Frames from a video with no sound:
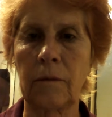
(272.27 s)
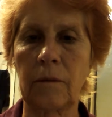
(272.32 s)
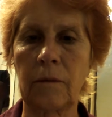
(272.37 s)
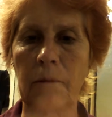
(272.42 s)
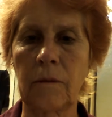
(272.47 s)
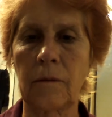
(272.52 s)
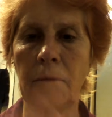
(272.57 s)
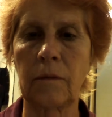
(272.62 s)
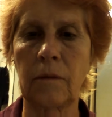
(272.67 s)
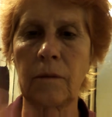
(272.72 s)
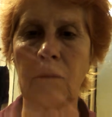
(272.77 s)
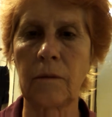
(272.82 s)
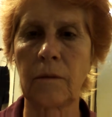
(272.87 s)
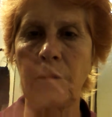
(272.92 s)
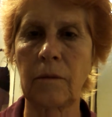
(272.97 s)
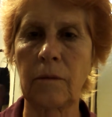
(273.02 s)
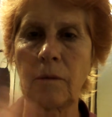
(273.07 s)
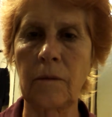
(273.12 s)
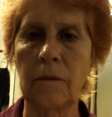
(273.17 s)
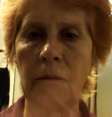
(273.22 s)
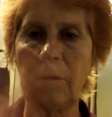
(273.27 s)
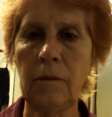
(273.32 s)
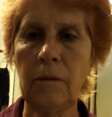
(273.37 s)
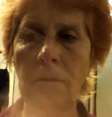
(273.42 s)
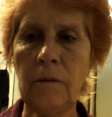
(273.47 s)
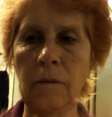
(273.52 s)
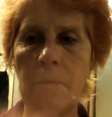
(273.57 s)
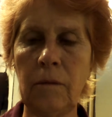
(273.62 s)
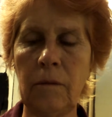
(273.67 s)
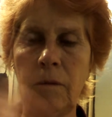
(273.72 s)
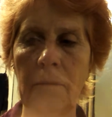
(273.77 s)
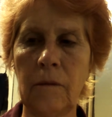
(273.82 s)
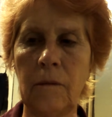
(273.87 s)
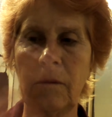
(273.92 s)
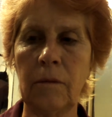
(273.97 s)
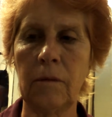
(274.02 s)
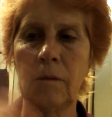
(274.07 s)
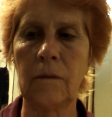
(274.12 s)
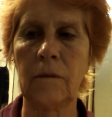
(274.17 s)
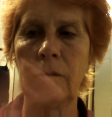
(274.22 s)

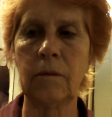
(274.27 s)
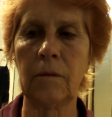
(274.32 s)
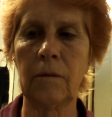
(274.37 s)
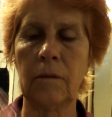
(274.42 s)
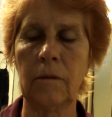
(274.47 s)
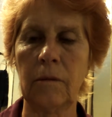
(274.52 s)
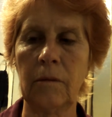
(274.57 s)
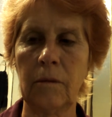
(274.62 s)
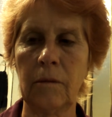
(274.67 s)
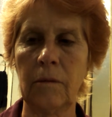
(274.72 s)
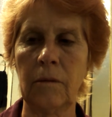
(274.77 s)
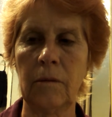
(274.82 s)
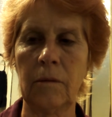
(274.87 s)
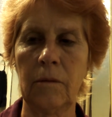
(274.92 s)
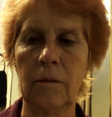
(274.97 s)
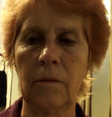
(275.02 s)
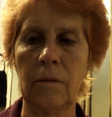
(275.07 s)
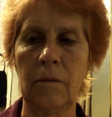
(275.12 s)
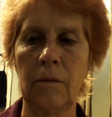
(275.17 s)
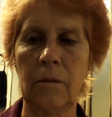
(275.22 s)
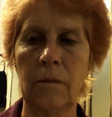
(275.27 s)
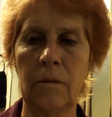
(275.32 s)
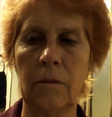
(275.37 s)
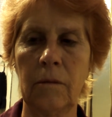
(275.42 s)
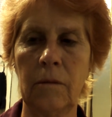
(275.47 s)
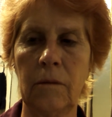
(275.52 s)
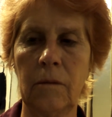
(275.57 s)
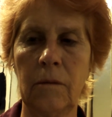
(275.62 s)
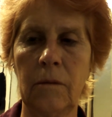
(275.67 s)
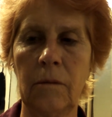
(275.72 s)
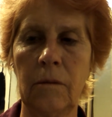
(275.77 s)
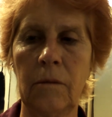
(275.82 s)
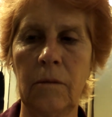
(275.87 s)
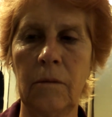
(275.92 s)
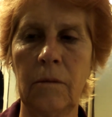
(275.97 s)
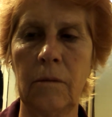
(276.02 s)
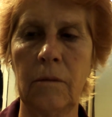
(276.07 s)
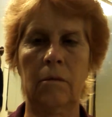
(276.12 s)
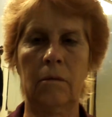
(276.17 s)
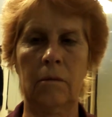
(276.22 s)

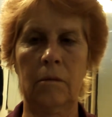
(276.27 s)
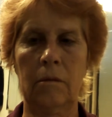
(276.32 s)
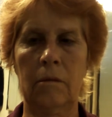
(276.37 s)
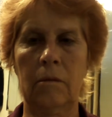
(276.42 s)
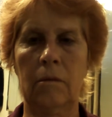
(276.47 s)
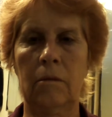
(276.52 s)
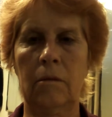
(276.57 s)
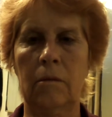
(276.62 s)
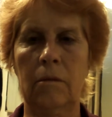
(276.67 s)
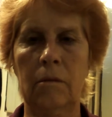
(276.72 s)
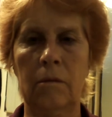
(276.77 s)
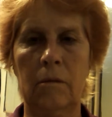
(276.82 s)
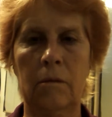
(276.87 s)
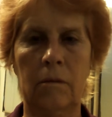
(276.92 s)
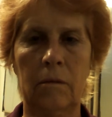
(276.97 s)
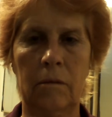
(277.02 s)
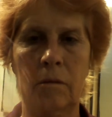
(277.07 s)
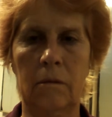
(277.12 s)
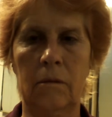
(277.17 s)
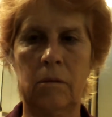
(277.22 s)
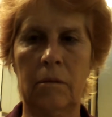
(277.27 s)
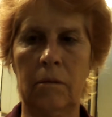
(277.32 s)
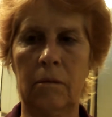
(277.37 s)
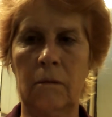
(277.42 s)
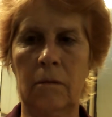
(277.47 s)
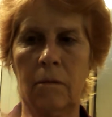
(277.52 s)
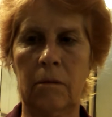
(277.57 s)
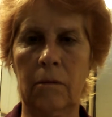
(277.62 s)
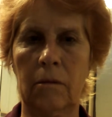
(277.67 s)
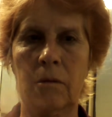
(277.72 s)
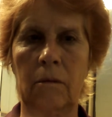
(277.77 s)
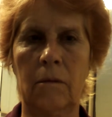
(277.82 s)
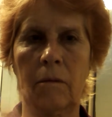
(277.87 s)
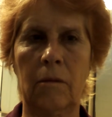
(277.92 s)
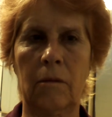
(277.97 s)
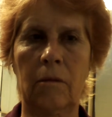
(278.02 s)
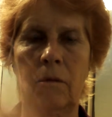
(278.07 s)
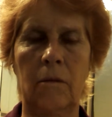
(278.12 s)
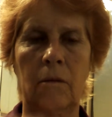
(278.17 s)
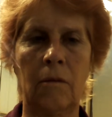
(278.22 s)

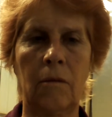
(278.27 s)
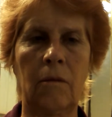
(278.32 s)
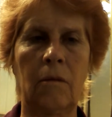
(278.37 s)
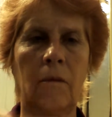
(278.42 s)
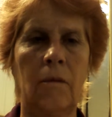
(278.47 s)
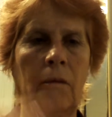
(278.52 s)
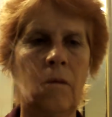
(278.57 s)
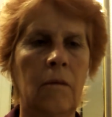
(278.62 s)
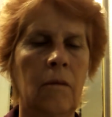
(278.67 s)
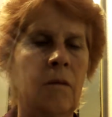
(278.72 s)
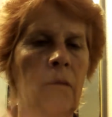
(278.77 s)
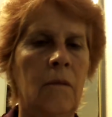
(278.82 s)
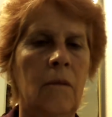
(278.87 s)
(silence)